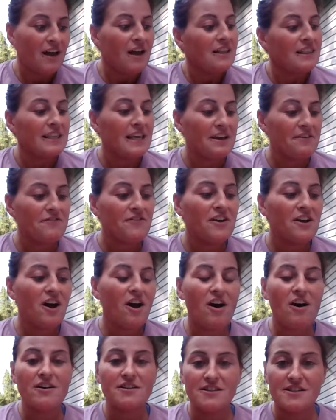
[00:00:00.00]
Lev
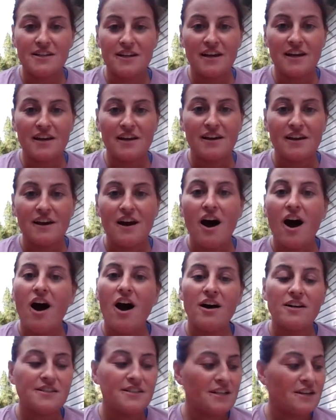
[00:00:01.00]
Vygotsky
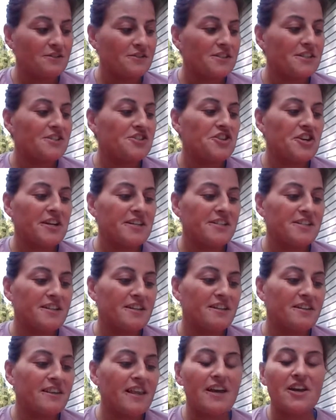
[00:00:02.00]
also
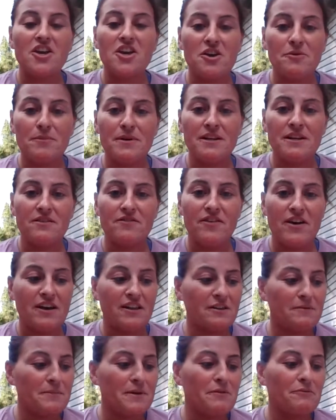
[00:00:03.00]
suggested that human
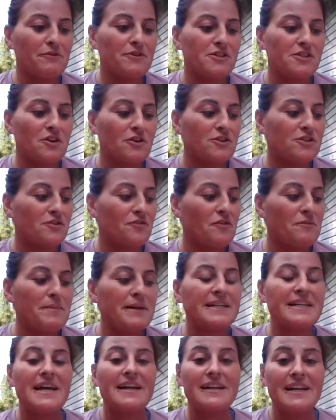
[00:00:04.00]
development results from a
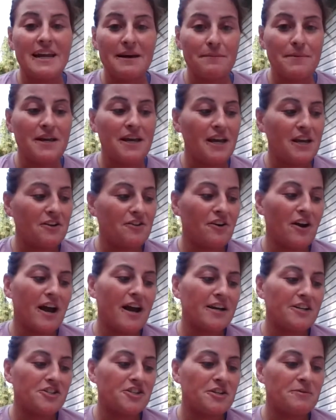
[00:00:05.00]
dynamic
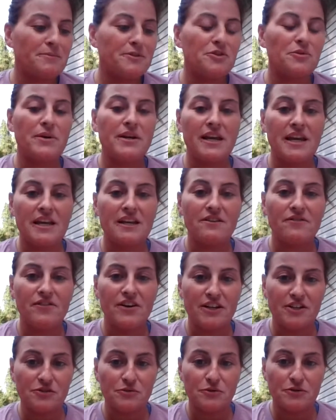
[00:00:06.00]
interaction between
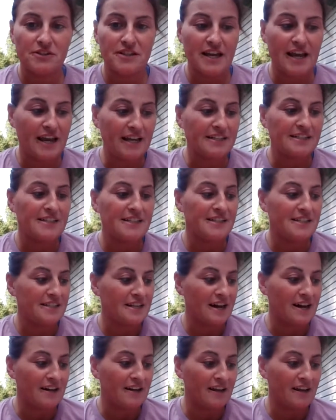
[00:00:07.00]
individuals and
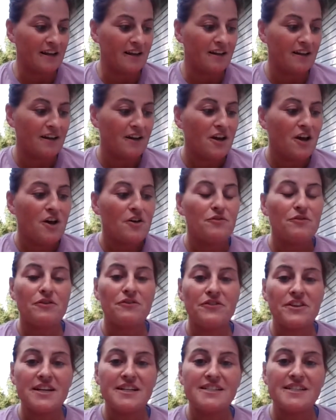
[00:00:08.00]
society.
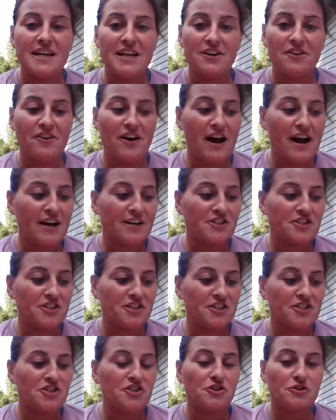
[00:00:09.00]
Through this
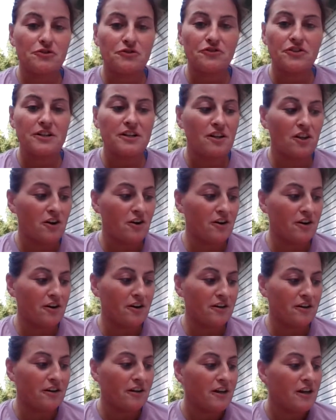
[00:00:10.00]
interaction, children
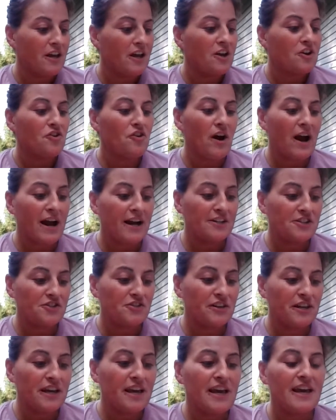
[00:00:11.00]
learn
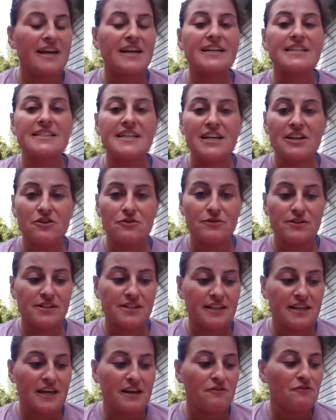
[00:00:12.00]
gradually and
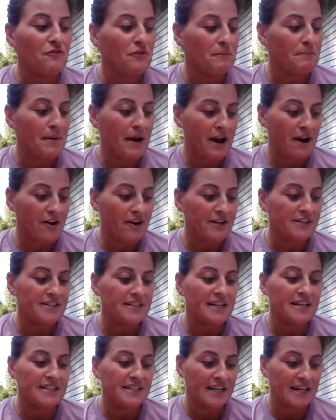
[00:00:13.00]
continuously from parents
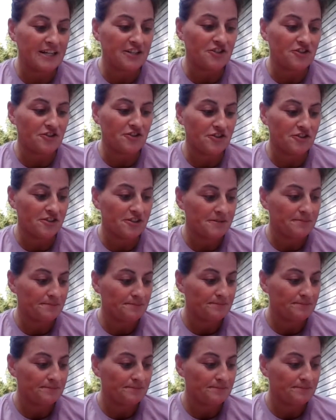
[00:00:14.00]
and teachers.